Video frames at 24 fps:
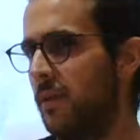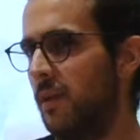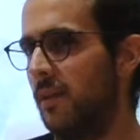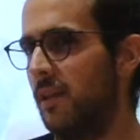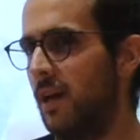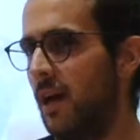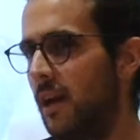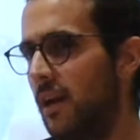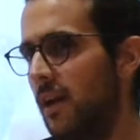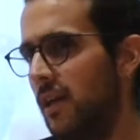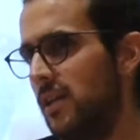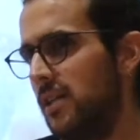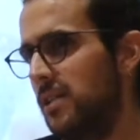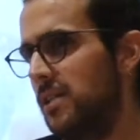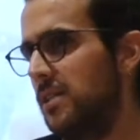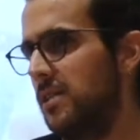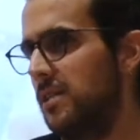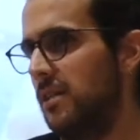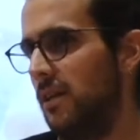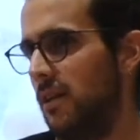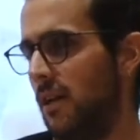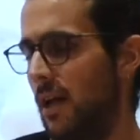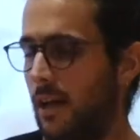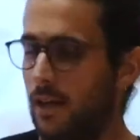that
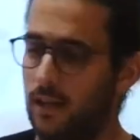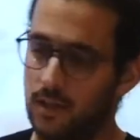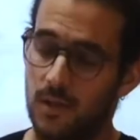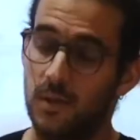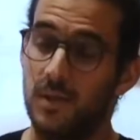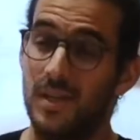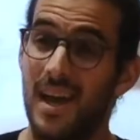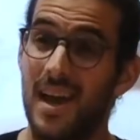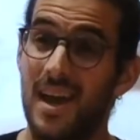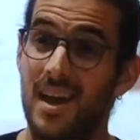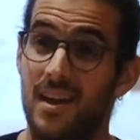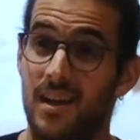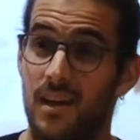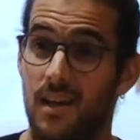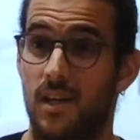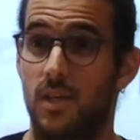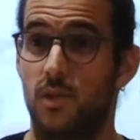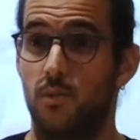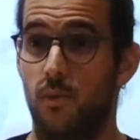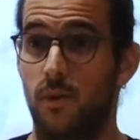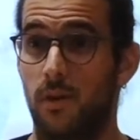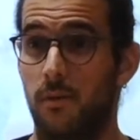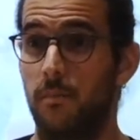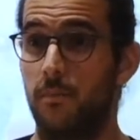is like today is
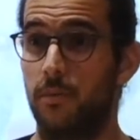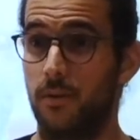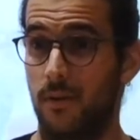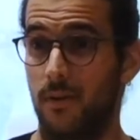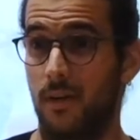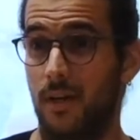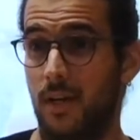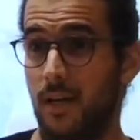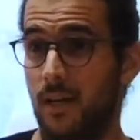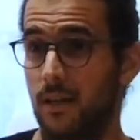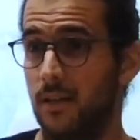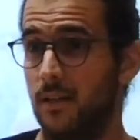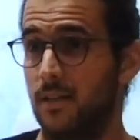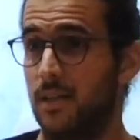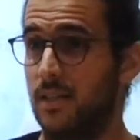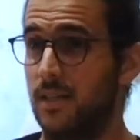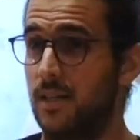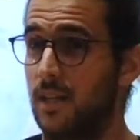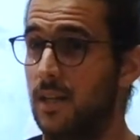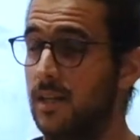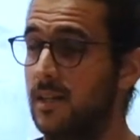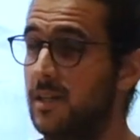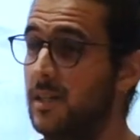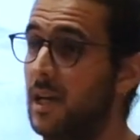written poorly, it doesn't
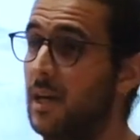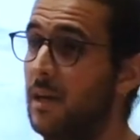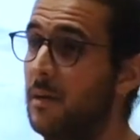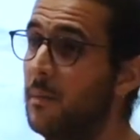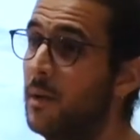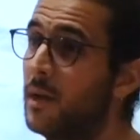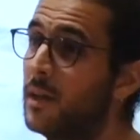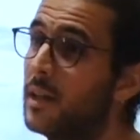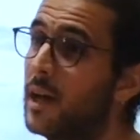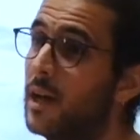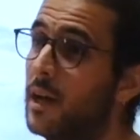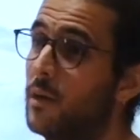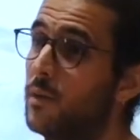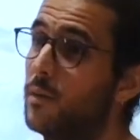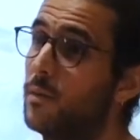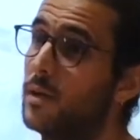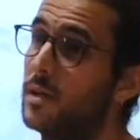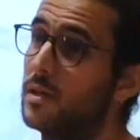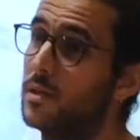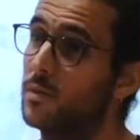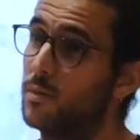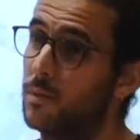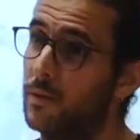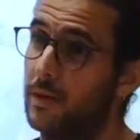necessarily mean that it
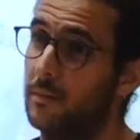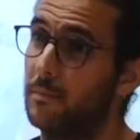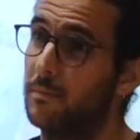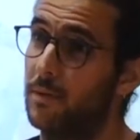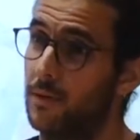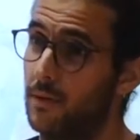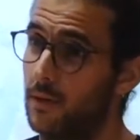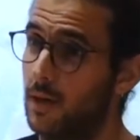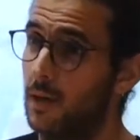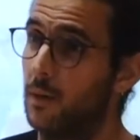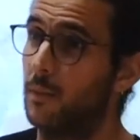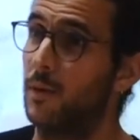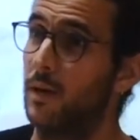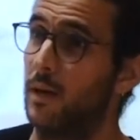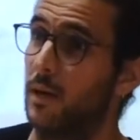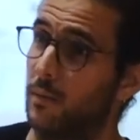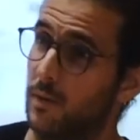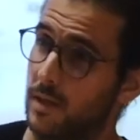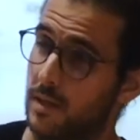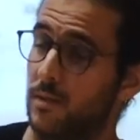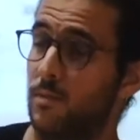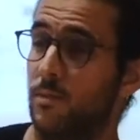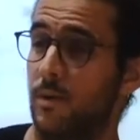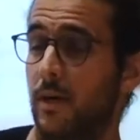was written poorly when it
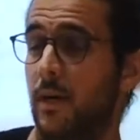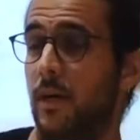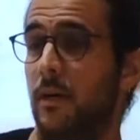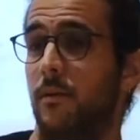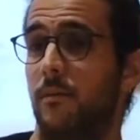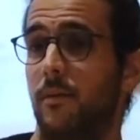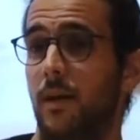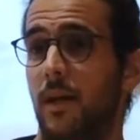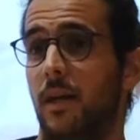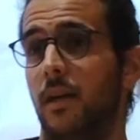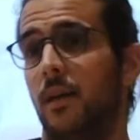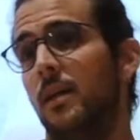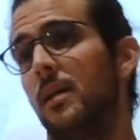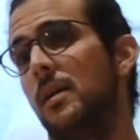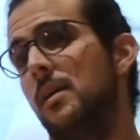was written, right?